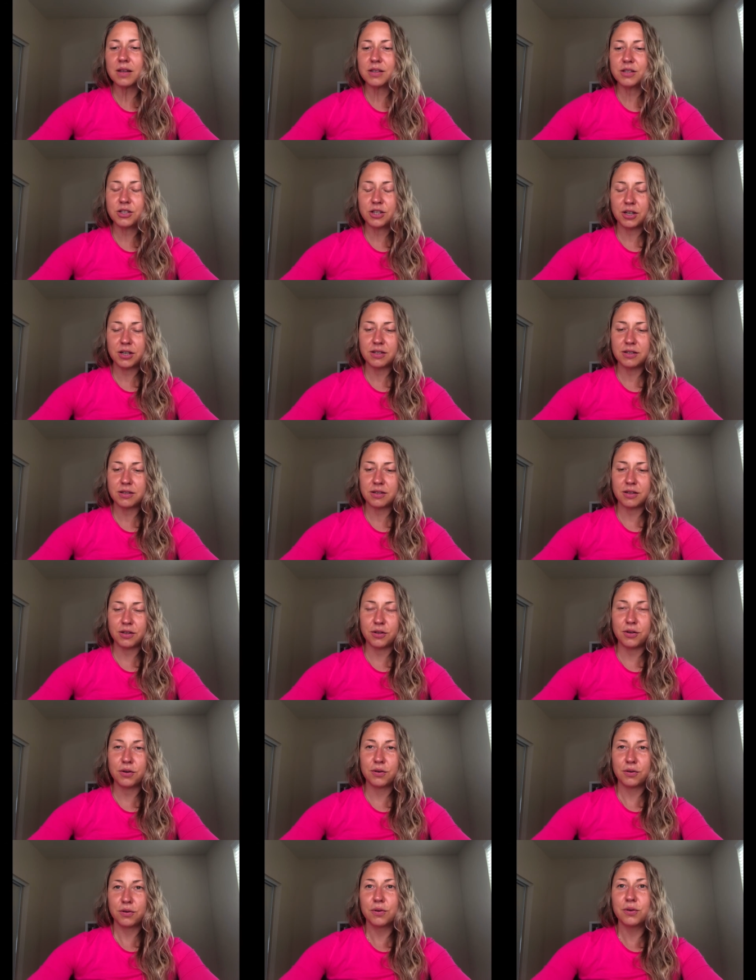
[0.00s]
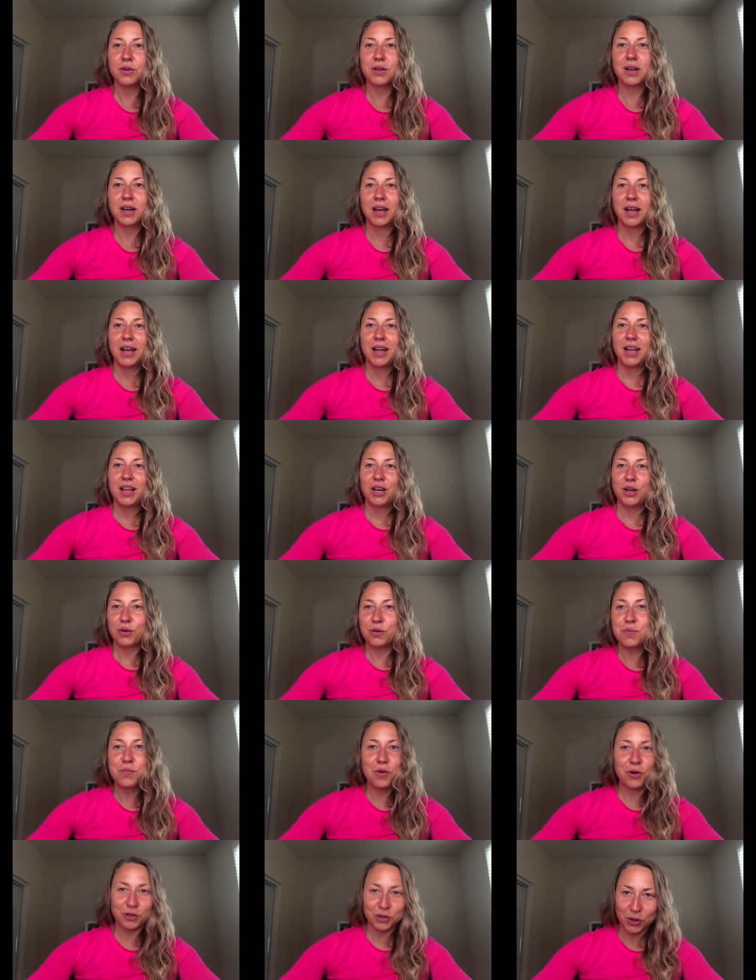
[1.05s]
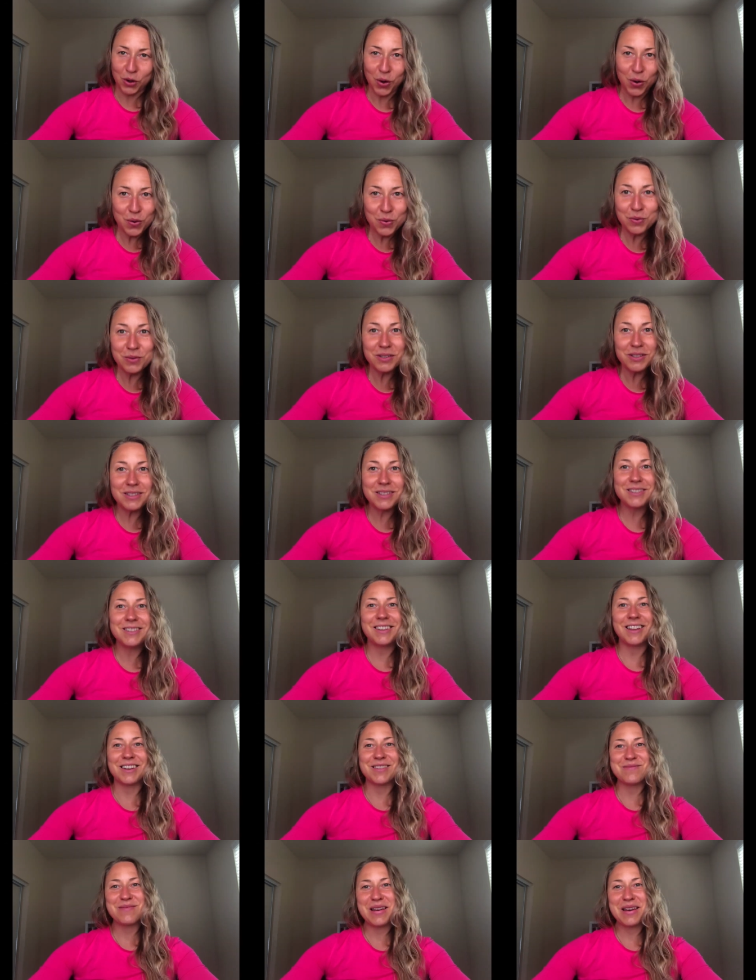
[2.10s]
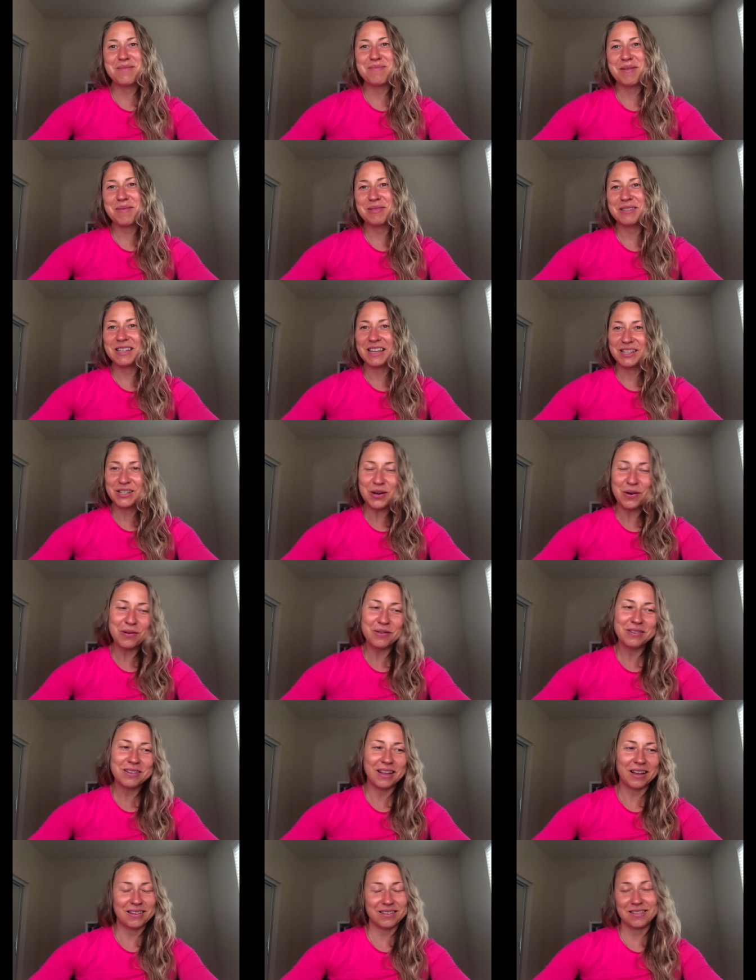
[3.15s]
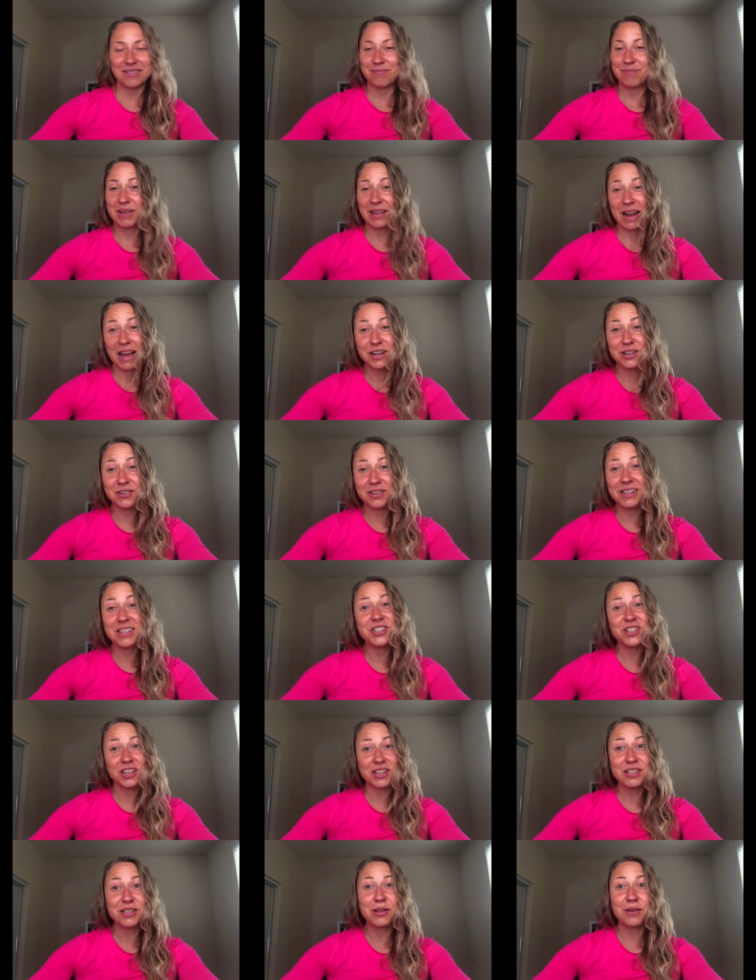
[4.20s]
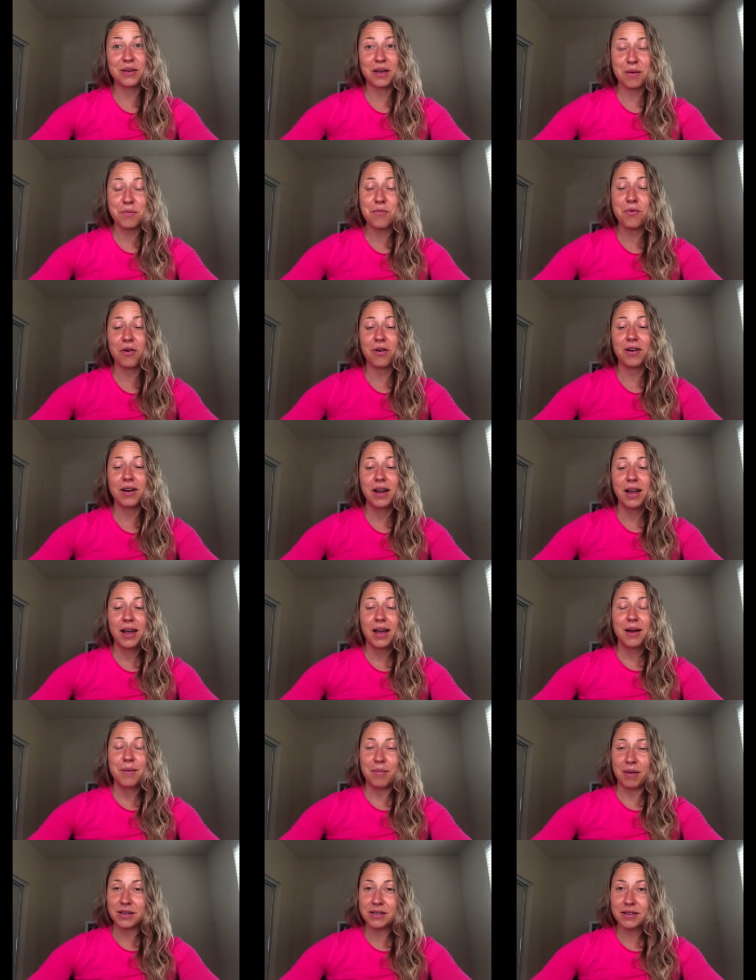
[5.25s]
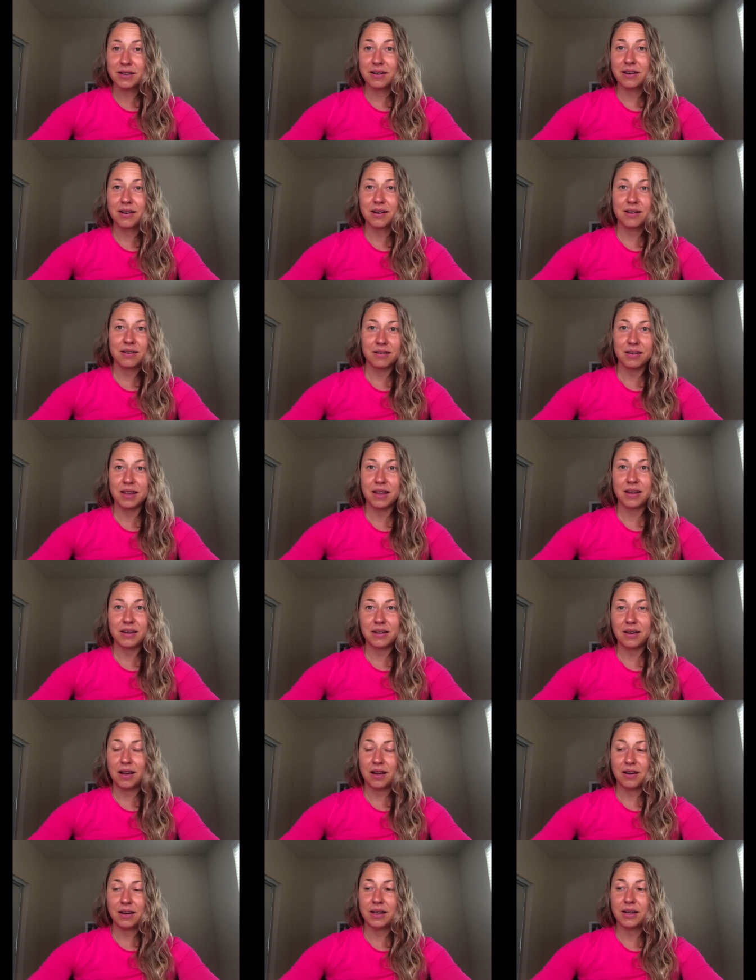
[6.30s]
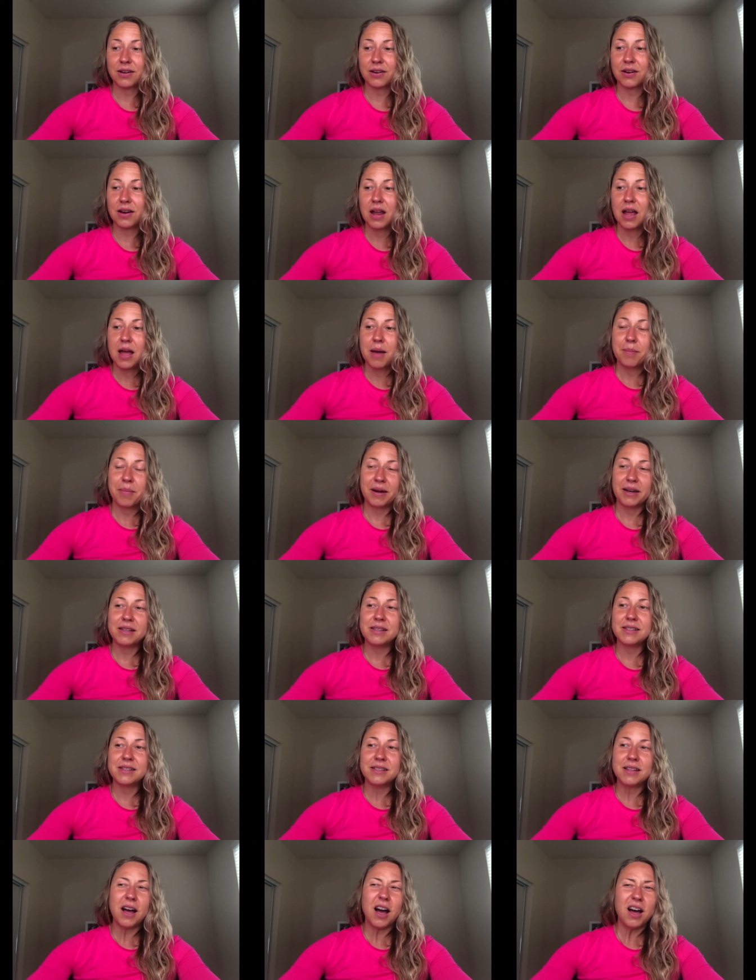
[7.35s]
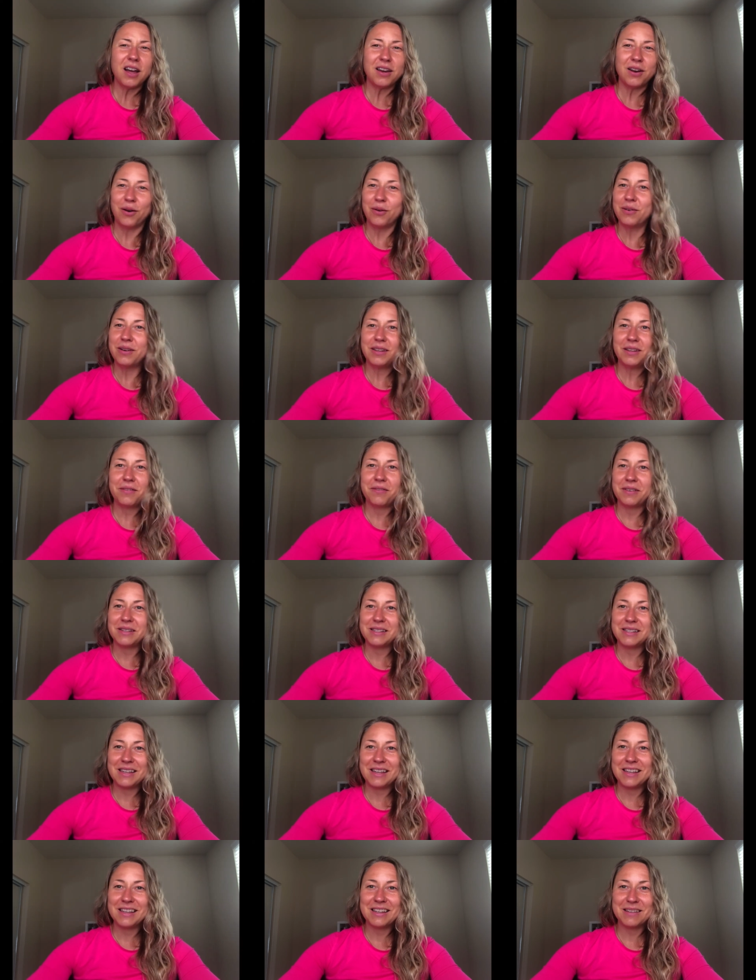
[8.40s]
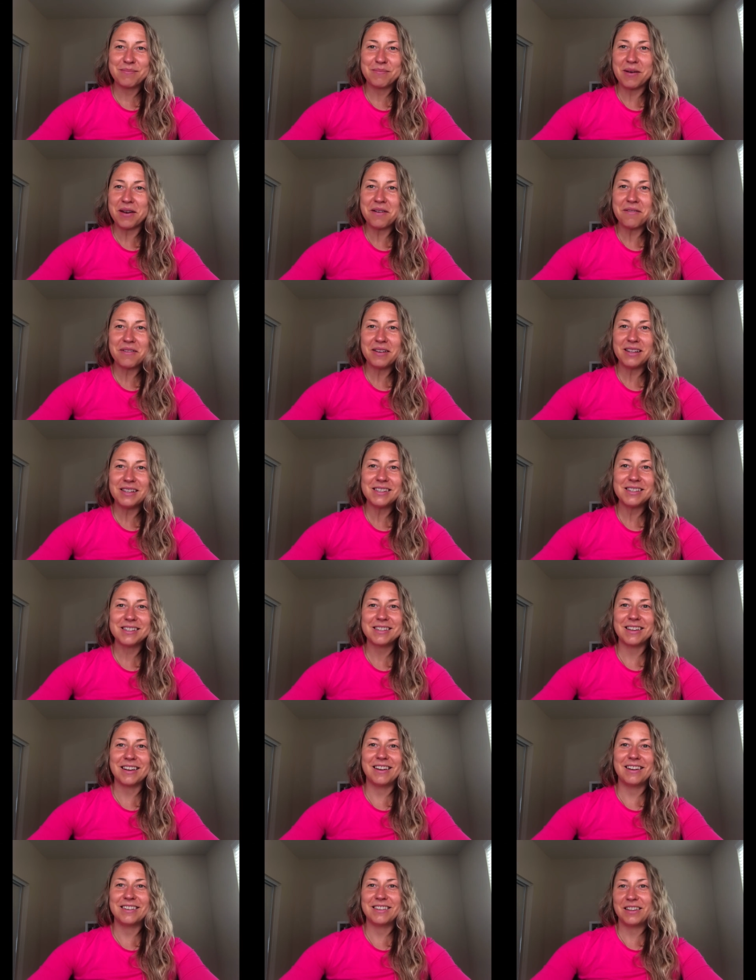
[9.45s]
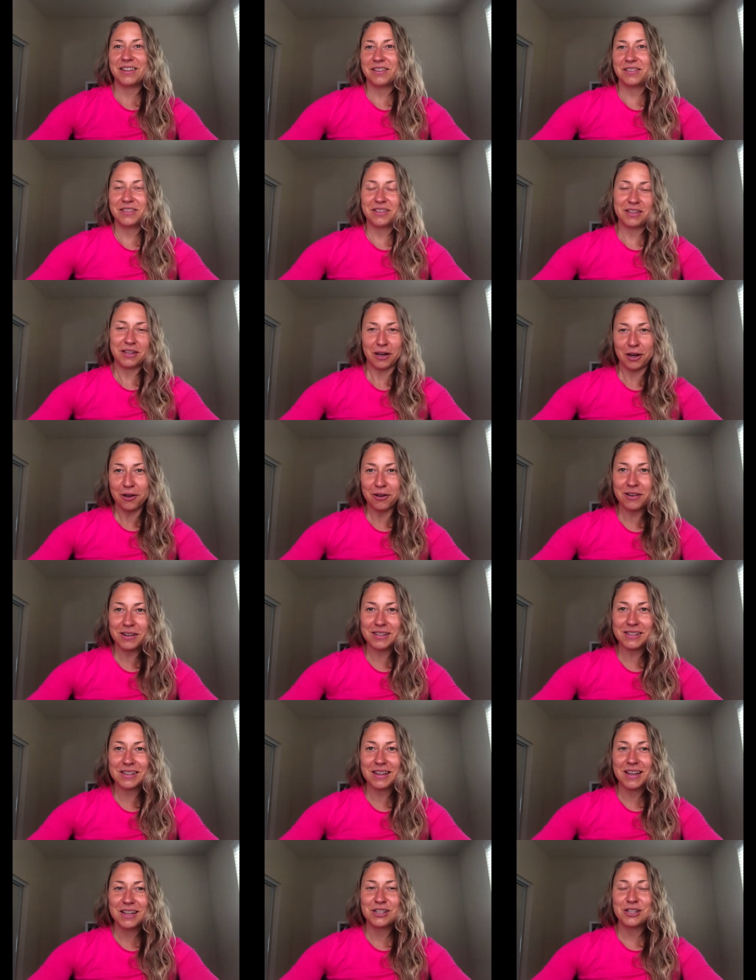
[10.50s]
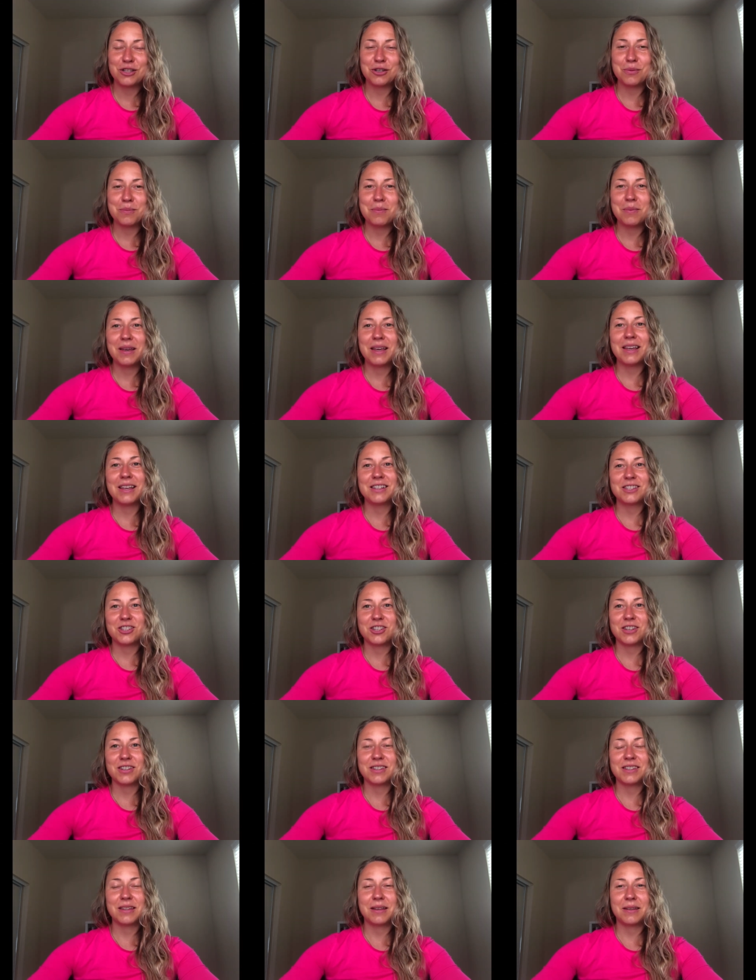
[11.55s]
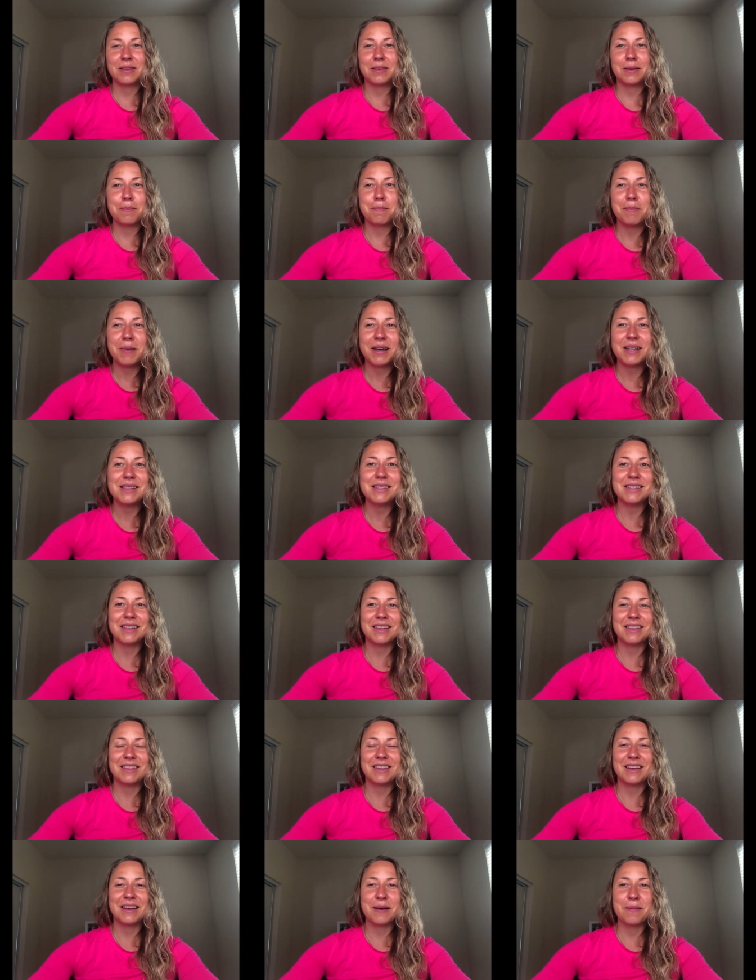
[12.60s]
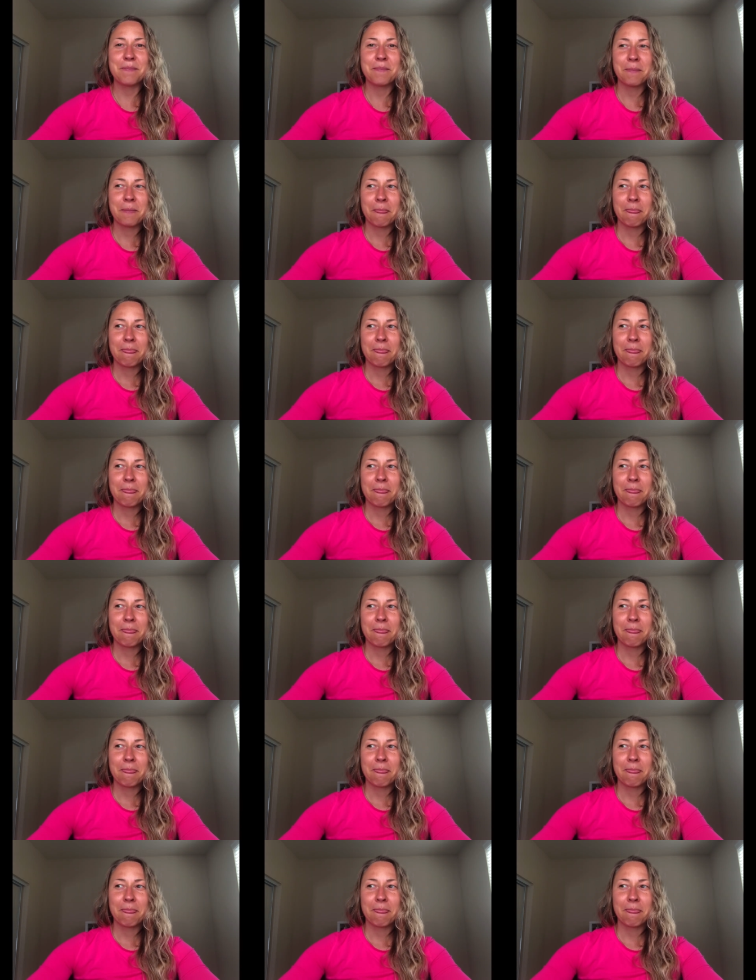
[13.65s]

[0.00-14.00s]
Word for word: just, you know, look look more toned. Like many people say toned, like, but actually it's just looking more muscular, looking uh, leaner. But it's not only the physique benefits, uh, the, the looks. To me, it's just the, the mindset, the,